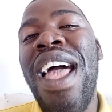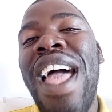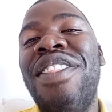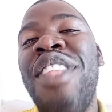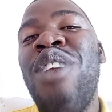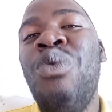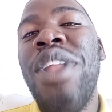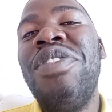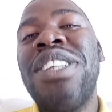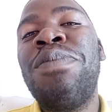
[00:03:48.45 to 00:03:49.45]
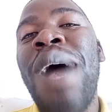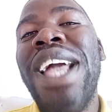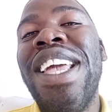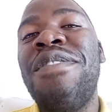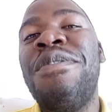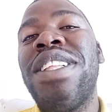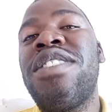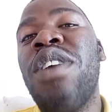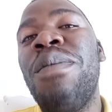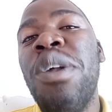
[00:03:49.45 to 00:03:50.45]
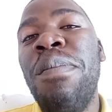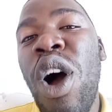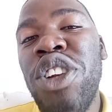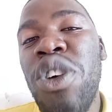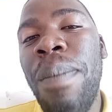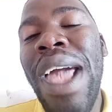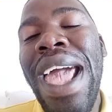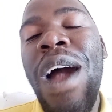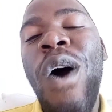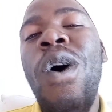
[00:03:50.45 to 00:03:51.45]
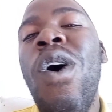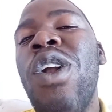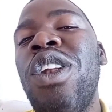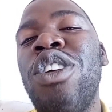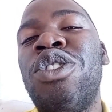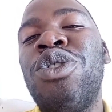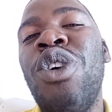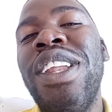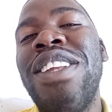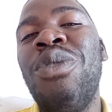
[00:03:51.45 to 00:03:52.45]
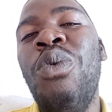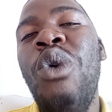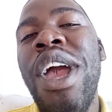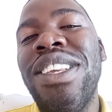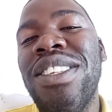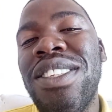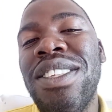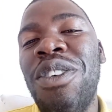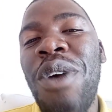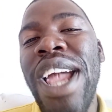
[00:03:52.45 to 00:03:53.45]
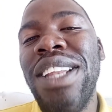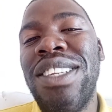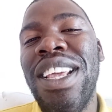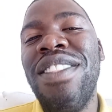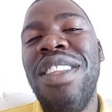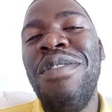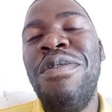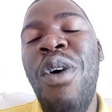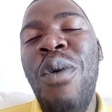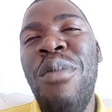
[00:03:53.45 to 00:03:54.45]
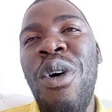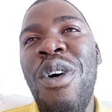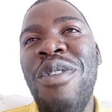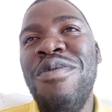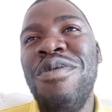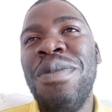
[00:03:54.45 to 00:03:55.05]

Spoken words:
And then when this bucket fills from the bottom, all solid wastes, right, in the form of